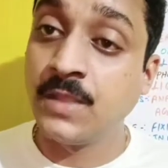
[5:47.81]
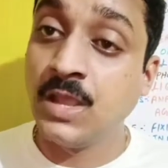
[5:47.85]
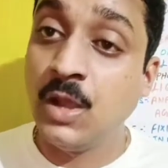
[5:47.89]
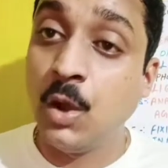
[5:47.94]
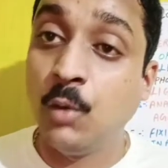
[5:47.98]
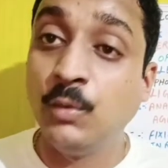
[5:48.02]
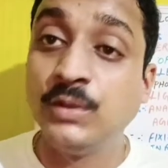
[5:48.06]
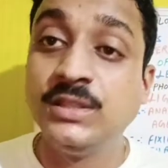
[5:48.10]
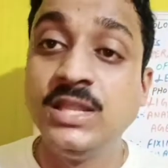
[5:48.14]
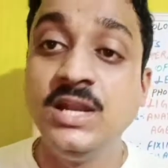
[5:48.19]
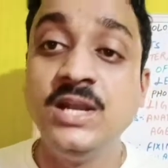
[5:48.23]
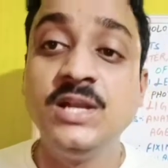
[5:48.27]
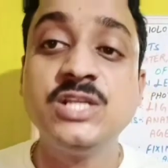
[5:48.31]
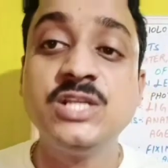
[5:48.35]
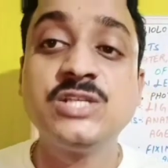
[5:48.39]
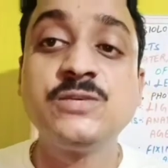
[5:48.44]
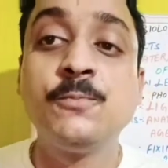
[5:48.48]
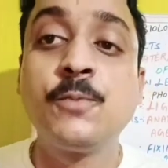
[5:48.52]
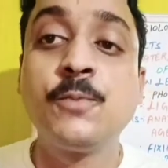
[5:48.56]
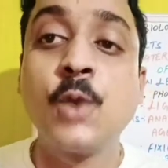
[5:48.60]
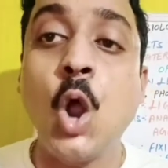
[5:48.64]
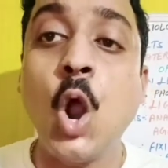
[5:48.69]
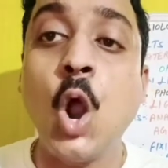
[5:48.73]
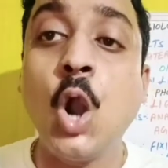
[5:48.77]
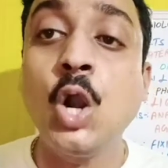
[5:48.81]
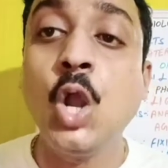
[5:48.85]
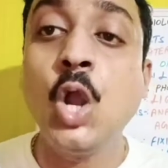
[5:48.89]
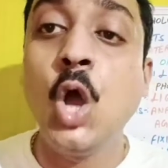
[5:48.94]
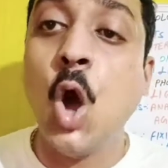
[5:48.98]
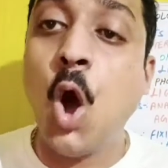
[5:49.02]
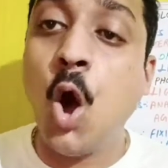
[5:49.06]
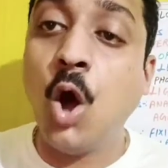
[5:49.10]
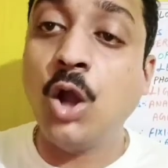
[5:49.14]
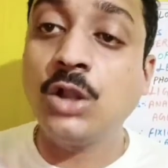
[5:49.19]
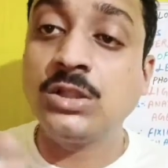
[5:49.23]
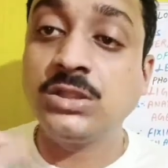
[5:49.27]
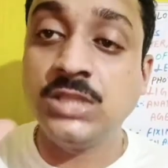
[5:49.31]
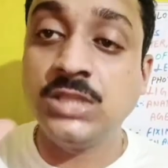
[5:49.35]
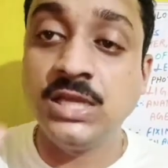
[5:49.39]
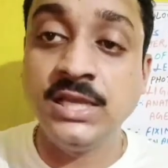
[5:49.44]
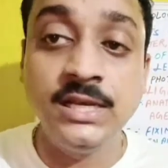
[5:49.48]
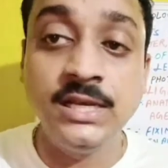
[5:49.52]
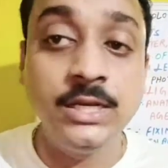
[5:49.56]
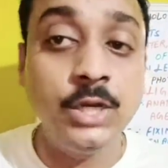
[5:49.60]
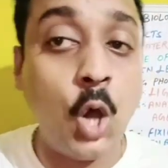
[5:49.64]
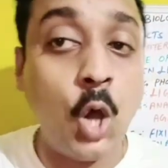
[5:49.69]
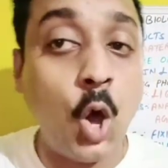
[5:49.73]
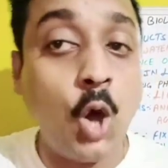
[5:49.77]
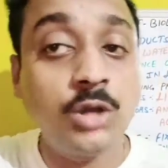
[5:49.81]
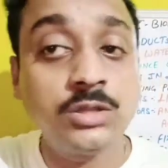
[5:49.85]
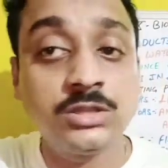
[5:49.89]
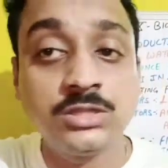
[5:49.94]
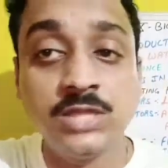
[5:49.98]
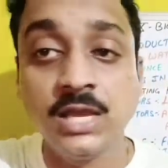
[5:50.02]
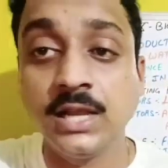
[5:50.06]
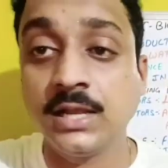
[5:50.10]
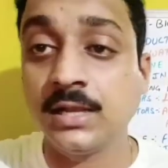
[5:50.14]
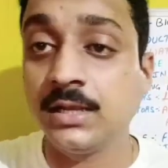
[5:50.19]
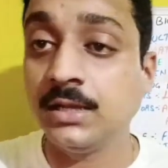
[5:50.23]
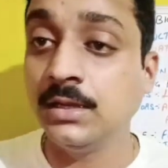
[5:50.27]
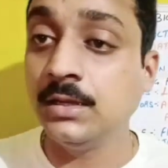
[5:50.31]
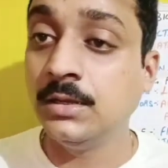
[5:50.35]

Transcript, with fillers: Whether it is broad or thin or thick.